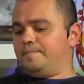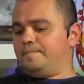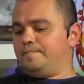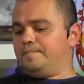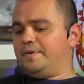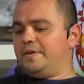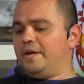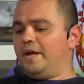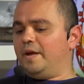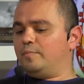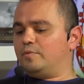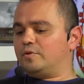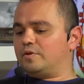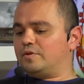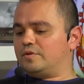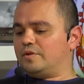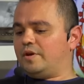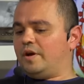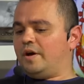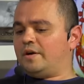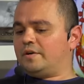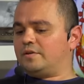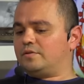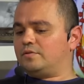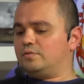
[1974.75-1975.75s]
being able to
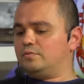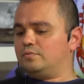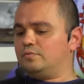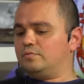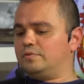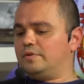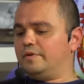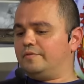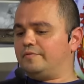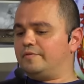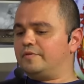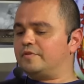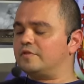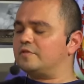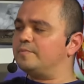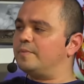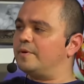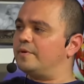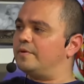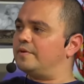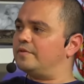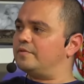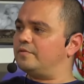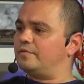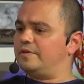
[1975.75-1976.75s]
talk to different
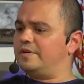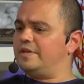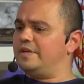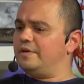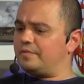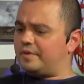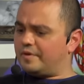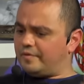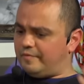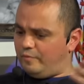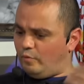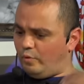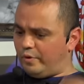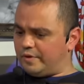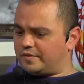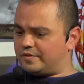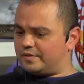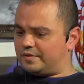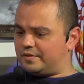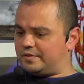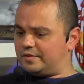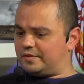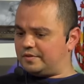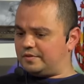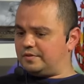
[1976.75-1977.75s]
spirits or hearing
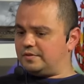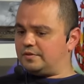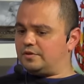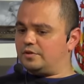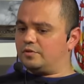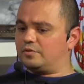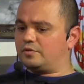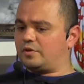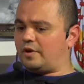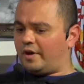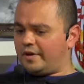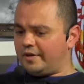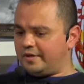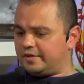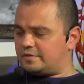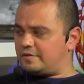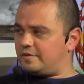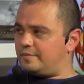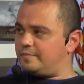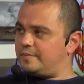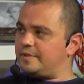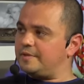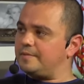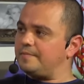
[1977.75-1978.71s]
voices, you know, talking to me.